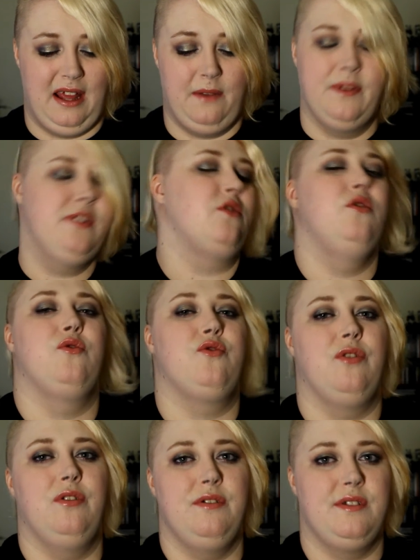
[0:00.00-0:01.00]
Even the
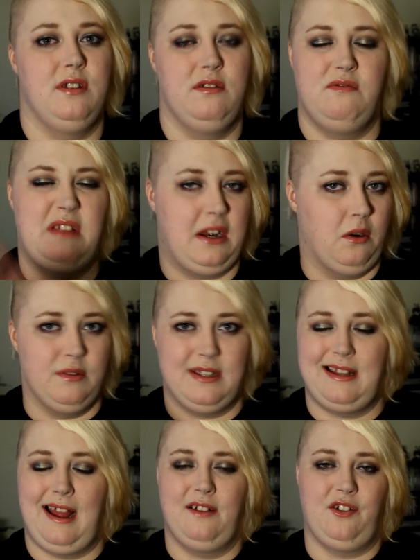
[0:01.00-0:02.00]
neutrals, they don't
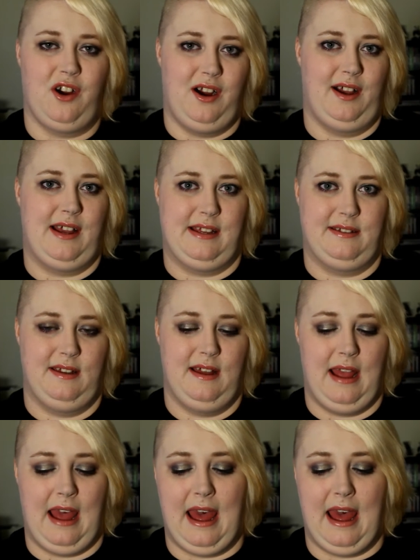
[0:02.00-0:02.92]
stay on your eyes.